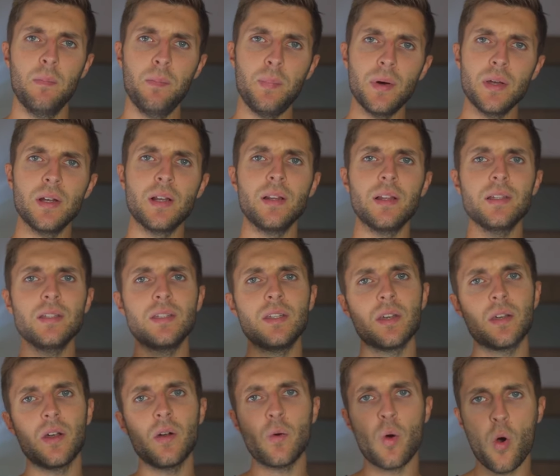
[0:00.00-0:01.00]
But let's
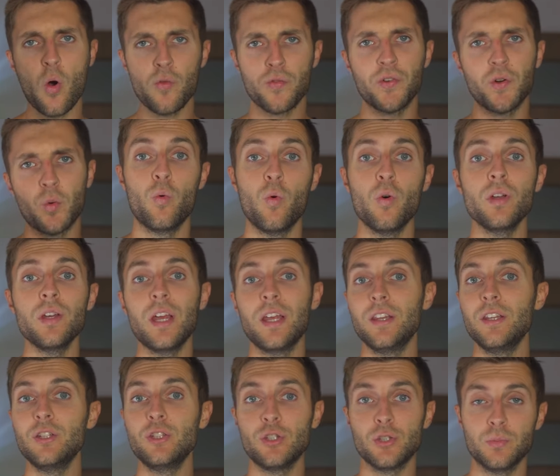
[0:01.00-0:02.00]
go over
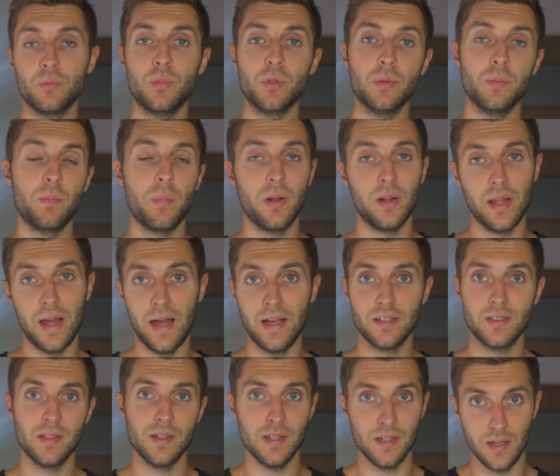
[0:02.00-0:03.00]
what the Schönbrunn
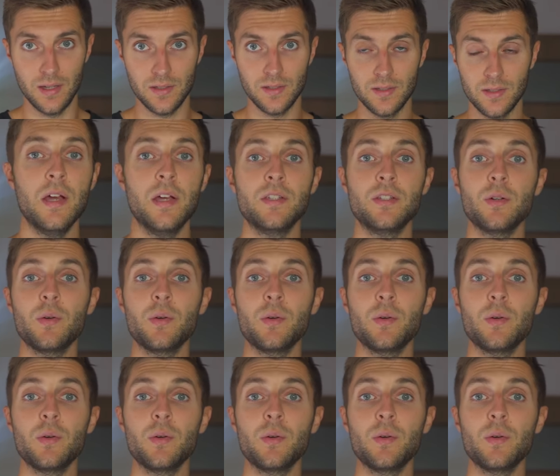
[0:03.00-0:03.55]
Palace is.